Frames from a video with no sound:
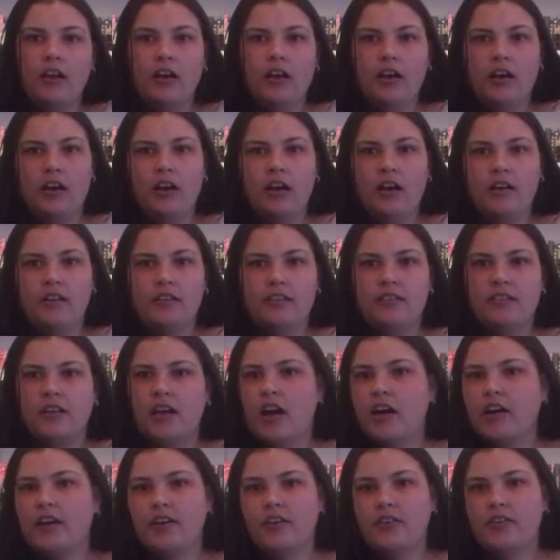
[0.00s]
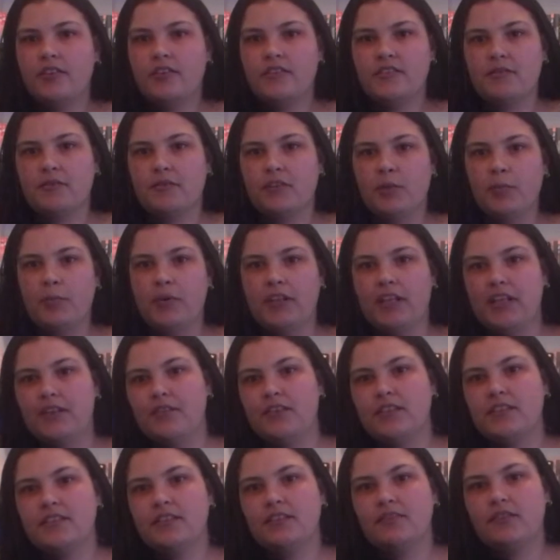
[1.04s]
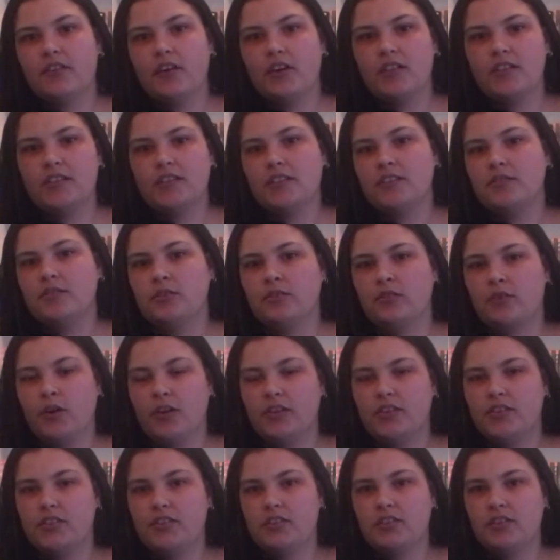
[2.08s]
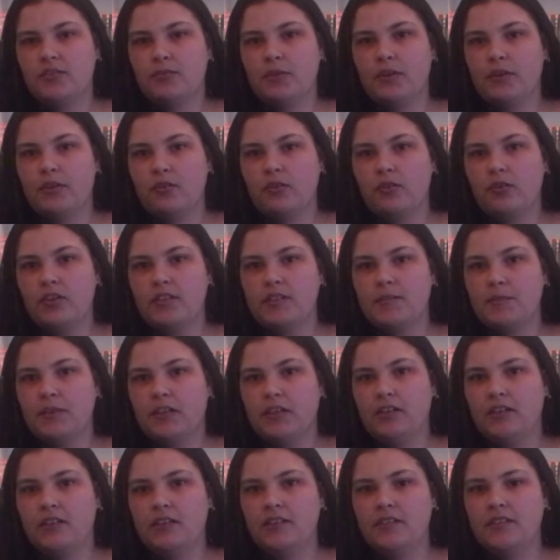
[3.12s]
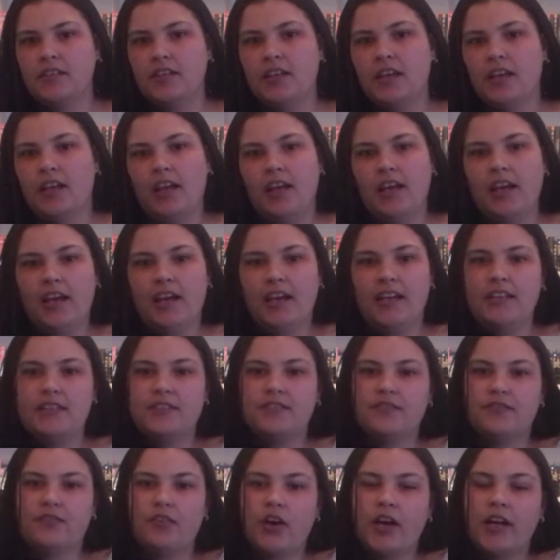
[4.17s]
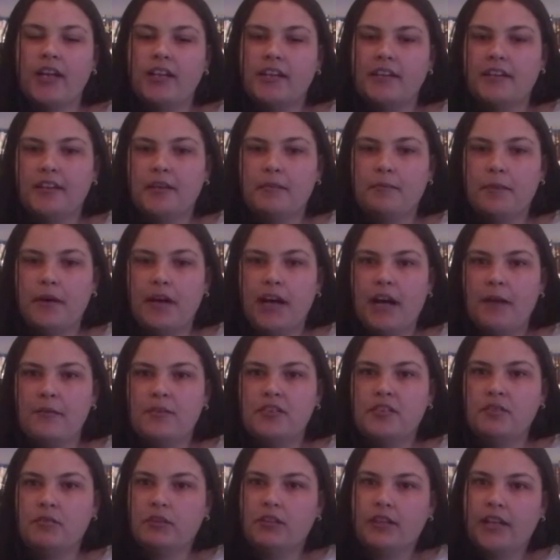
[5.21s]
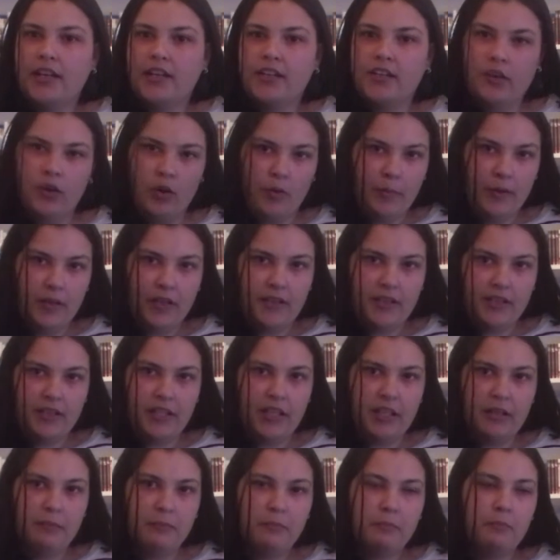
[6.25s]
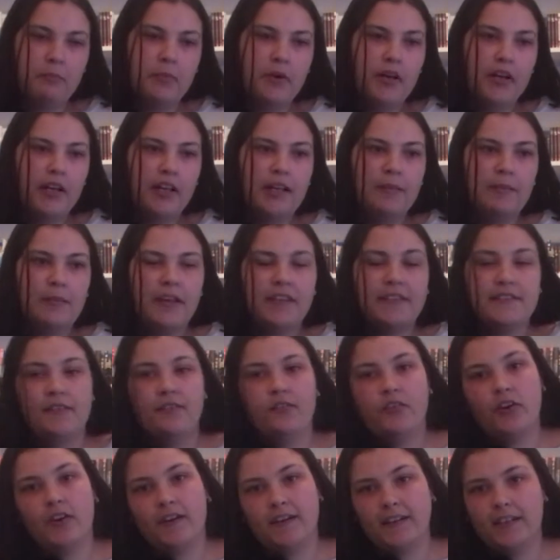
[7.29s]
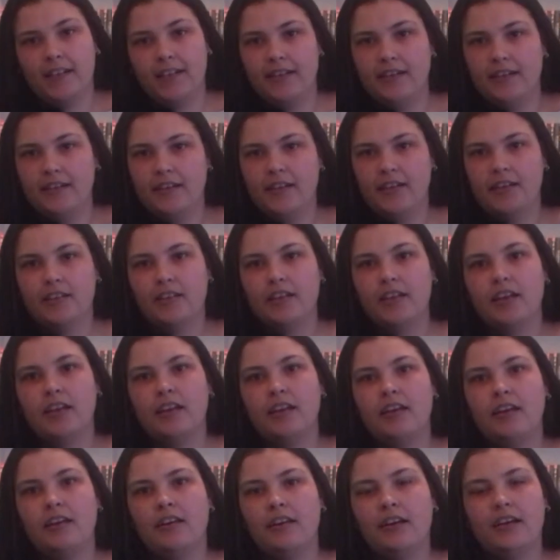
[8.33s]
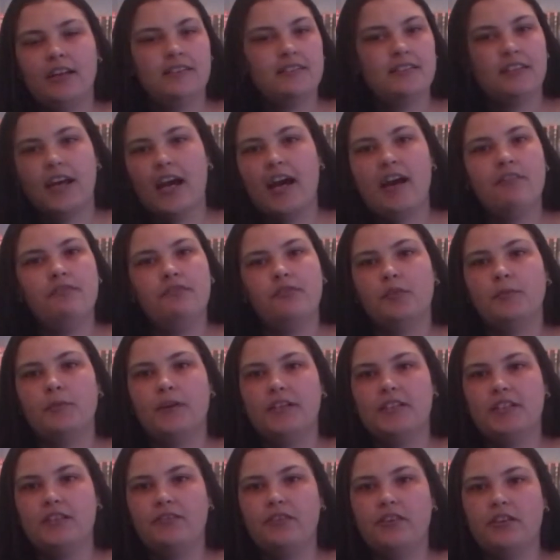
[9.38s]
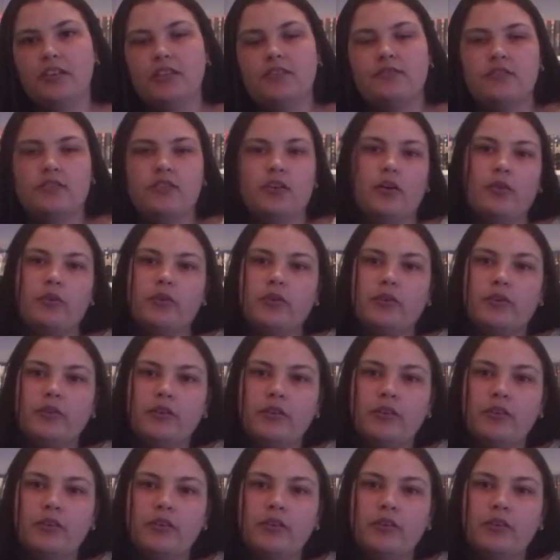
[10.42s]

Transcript: Kakeru doesn't really believe this at first and sort of questions whether or not it's because he is frightened that perhaps she would like Kyo better than him, but he makes it very clear that he doesn't have romantic feelings for Toru.